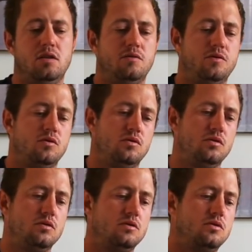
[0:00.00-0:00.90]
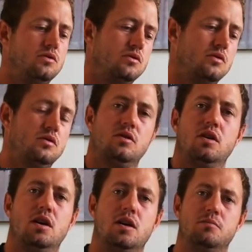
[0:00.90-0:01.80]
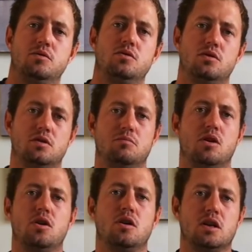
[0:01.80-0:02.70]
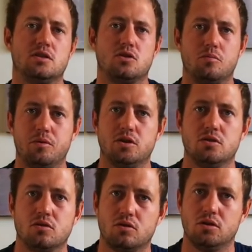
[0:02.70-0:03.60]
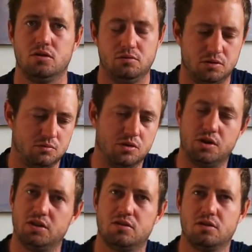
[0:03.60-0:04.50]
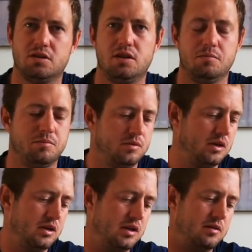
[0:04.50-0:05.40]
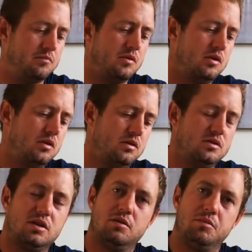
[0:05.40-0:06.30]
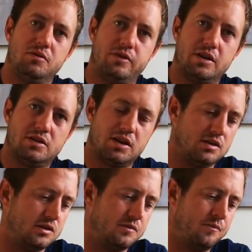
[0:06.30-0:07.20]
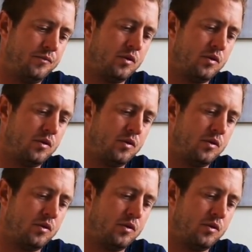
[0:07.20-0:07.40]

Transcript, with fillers: If you use um, too thin Mona, that stopper is not going to do its work. It's going to slip, and um, it's going to be frustrating.